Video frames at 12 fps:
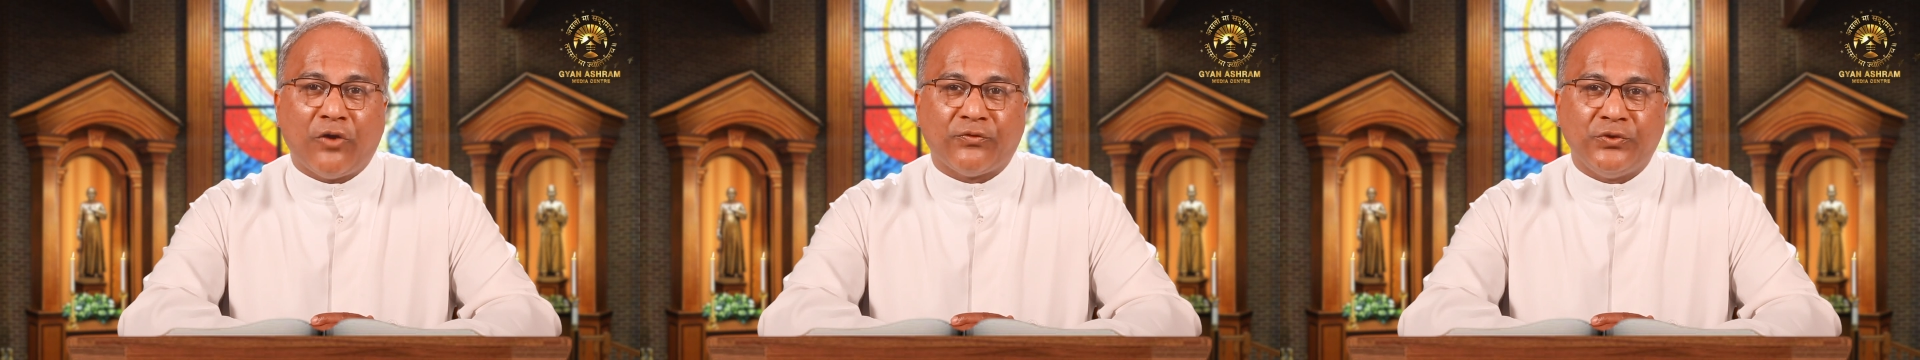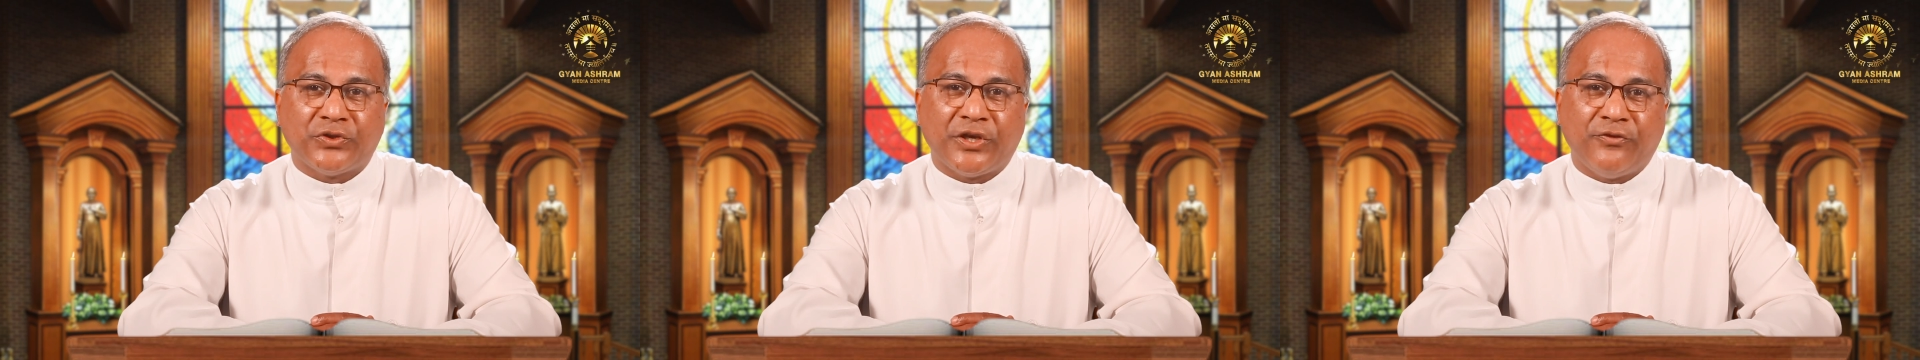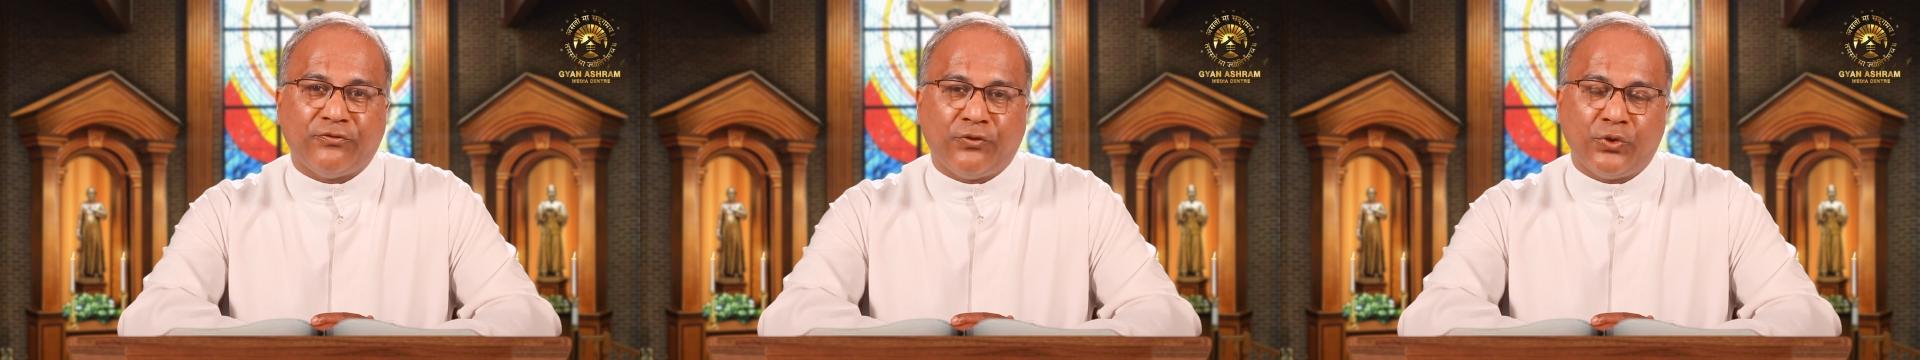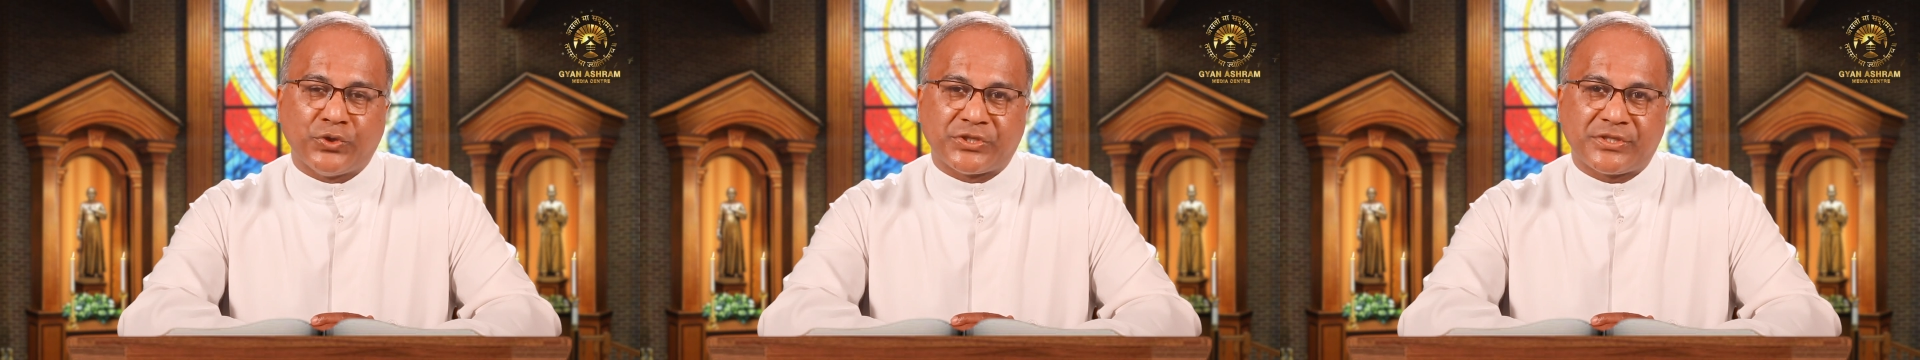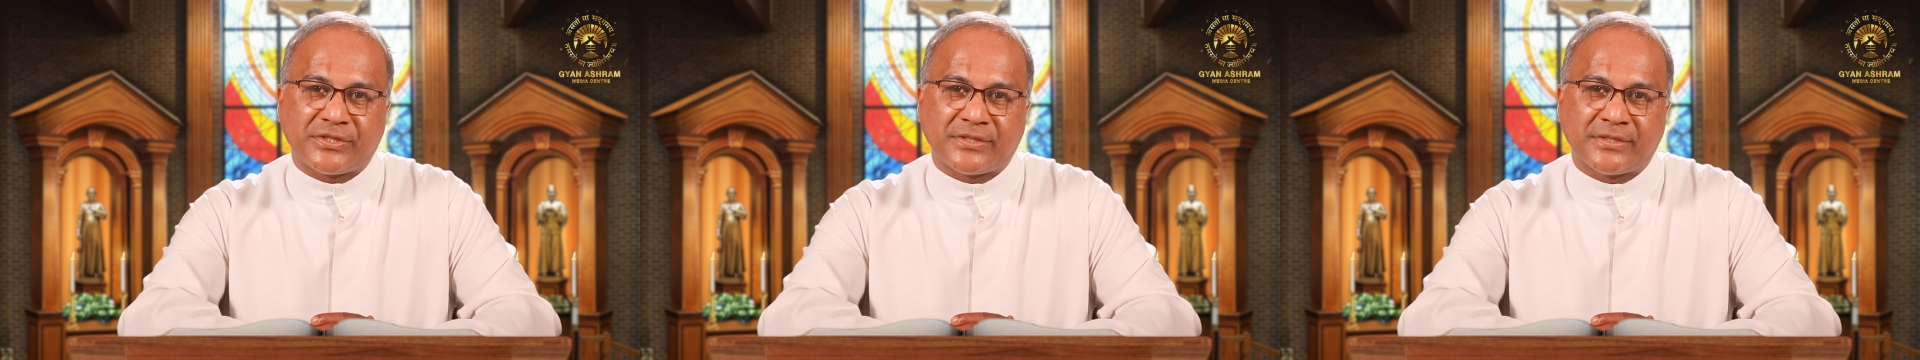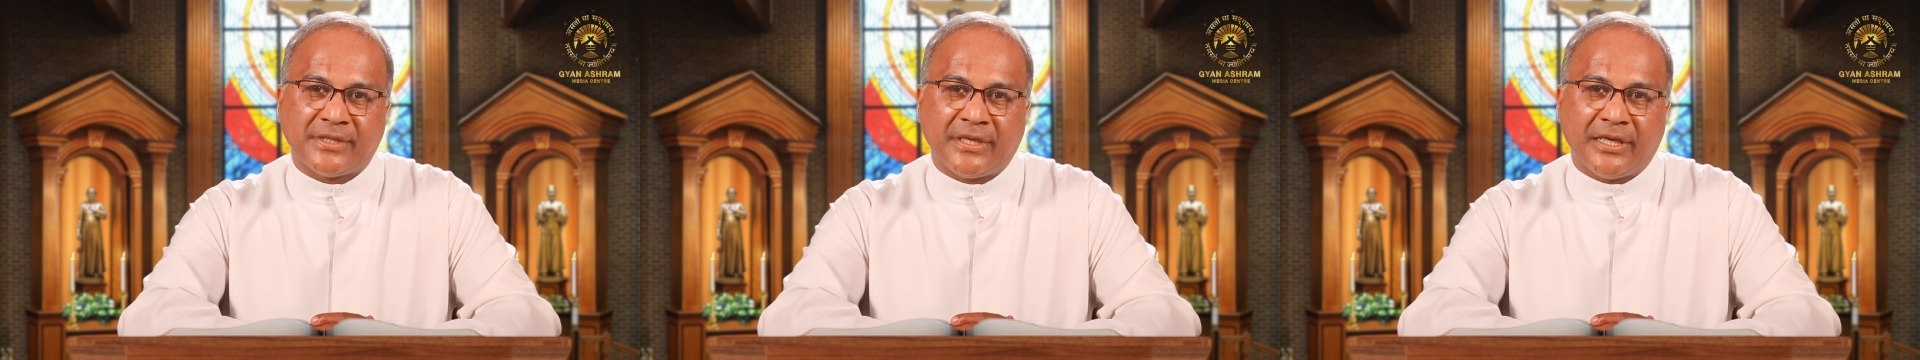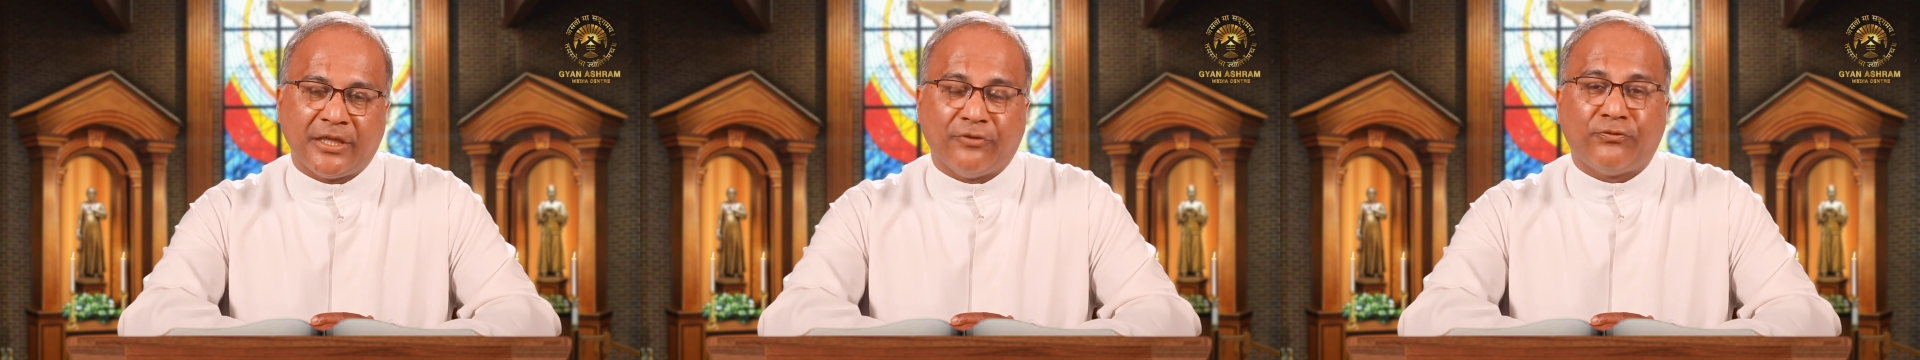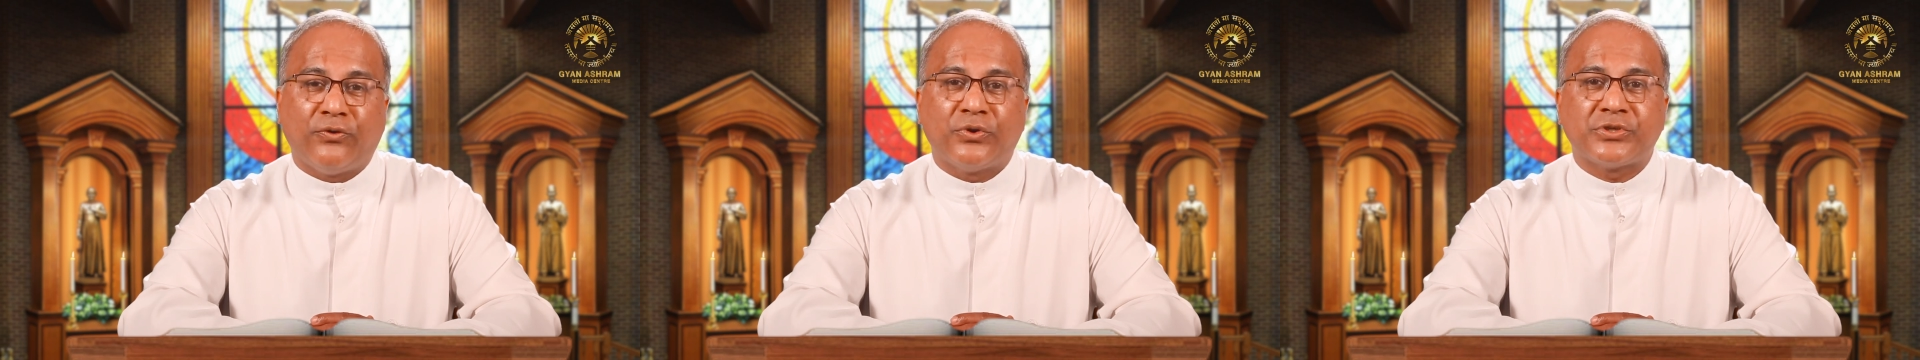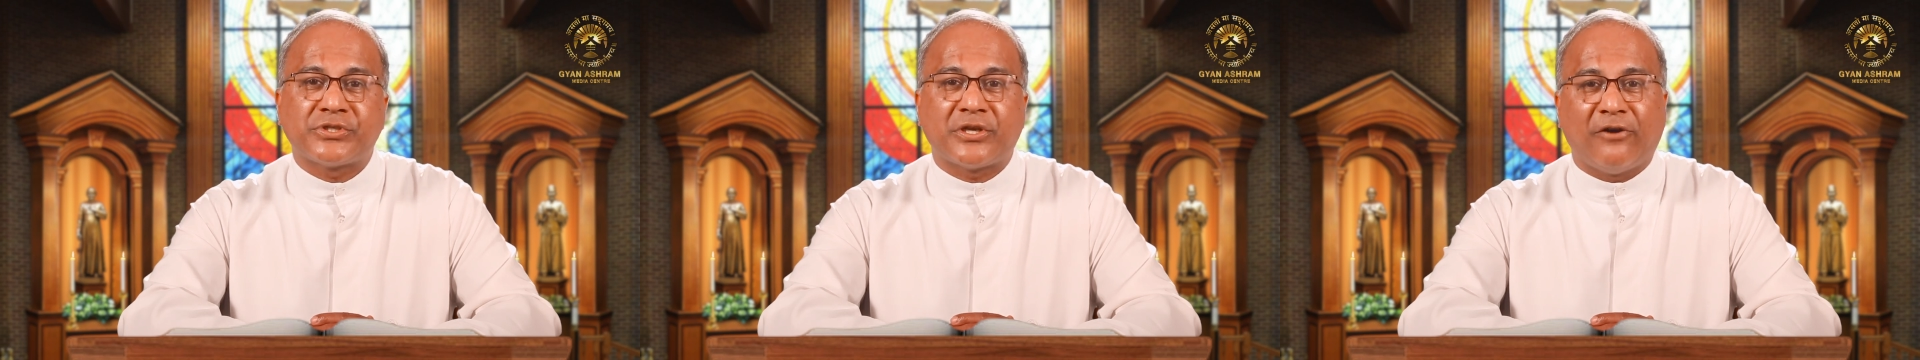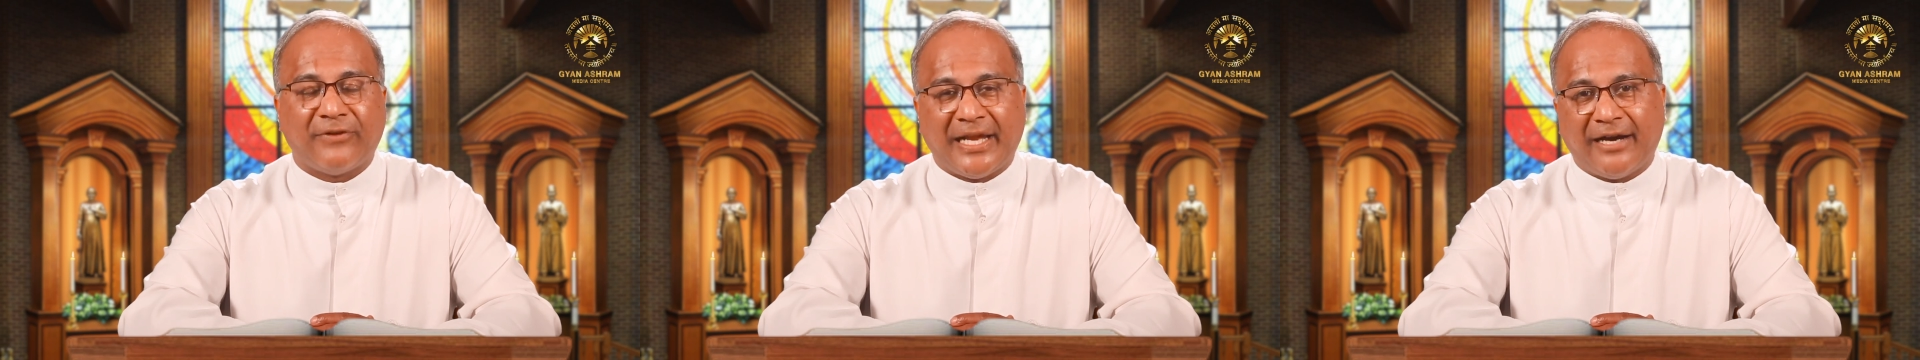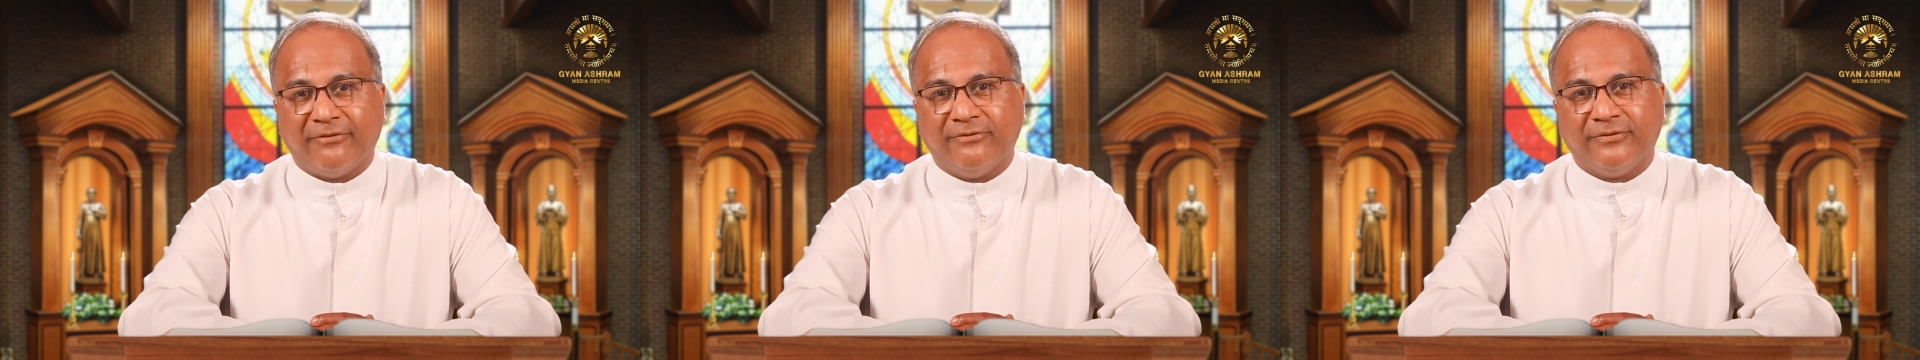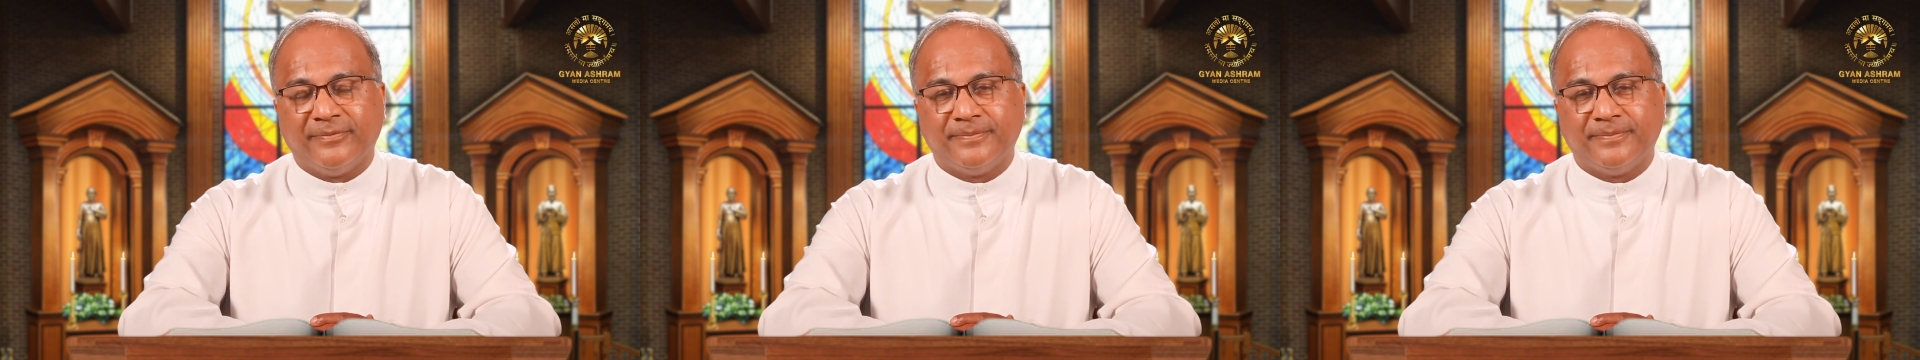of using force, the force of love.